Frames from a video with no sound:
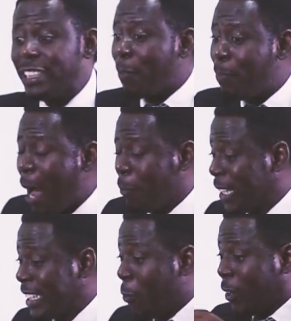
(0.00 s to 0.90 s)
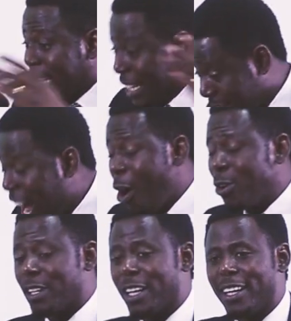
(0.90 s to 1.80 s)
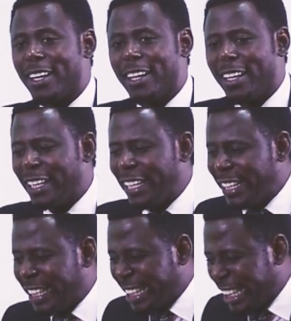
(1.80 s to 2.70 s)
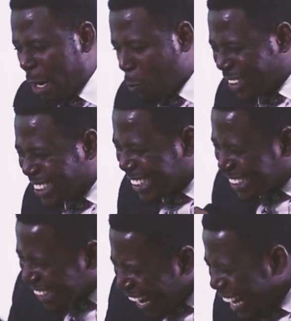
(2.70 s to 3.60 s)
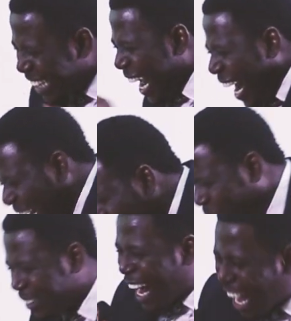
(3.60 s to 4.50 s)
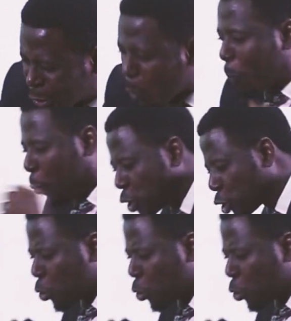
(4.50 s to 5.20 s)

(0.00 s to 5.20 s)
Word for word: The Bible says there was a crowd. It was desire that allowed her to push